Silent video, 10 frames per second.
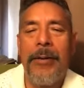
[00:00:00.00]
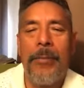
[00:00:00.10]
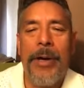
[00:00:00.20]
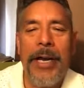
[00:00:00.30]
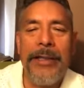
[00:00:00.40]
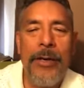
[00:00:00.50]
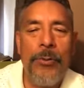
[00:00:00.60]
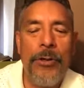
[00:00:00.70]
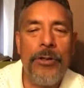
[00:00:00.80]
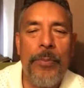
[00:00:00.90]
but I think
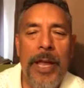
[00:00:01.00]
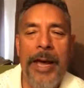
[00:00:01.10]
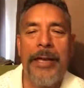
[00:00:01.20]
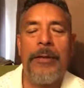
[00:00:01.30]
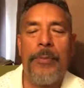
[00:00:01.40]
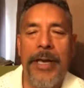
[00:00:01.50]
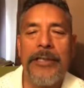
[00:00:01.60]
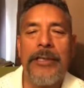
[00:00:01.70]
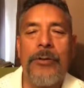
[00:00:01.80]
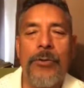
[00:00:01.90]
we're supplying the
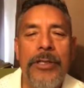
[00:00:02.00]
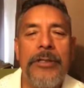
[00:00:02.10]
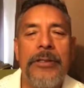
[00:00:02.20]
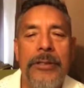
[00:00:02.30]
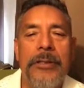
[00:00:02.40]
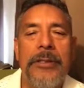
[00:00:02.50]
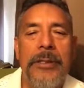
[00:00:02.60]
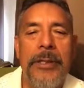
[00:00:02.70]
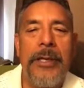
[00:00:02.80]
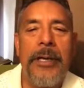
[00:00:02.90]
basic ones
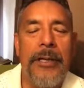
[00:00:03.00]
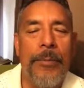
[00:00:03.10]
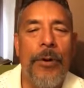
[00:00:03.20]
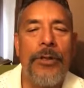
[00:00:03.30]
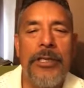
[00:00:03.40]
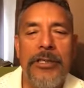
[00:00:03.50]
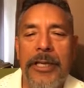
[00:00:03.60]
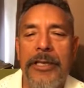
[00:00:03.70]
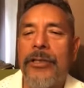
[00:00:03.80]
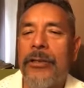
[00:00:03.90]
and the most
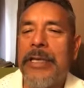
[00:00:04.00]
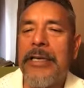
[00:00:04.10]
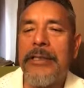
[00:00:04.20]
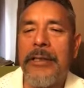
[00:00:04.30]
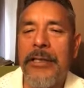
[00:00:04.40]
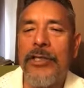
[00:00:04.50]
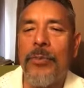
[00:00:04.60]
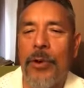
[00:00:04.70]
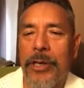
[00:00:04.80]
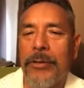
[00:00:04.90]
essential needs at this
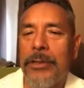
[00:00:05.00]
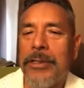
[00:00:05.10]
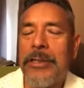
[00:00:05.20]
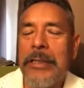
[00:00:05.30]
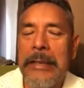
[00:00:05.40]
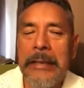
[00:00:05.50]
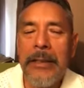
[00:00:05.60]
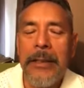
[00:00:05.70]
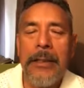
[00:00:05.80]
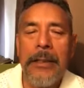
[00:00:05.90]
point, which
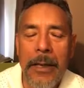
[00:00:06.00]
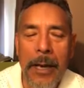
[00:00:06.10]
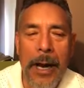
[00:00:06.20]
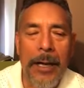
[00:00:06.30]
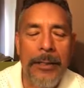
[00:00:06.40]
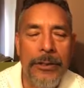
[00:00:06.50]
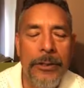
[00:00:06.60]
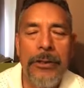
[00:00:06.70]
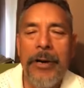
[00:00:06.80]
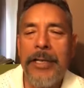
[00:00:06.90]
God is
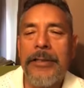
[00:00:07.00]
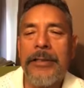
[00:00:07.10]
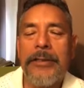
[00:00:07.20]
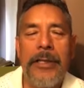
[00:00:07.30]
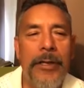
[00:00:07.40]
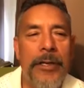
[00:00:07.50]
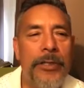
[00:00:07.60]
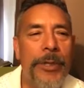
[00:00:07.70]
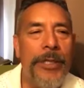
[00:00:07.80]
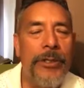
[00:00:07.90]
so gracious and
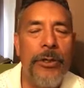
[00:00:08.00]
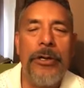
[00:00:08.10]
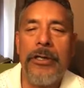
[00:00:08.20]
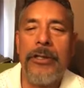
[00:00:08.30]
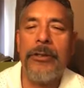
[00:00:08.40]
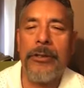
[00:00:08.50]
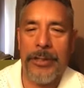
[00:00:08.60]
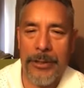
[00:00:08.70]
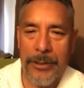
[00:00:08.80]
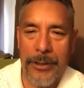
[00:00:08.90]
he's been so good to
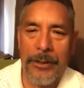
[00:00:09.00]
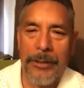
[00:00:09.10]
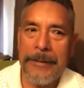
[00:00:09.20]
us. So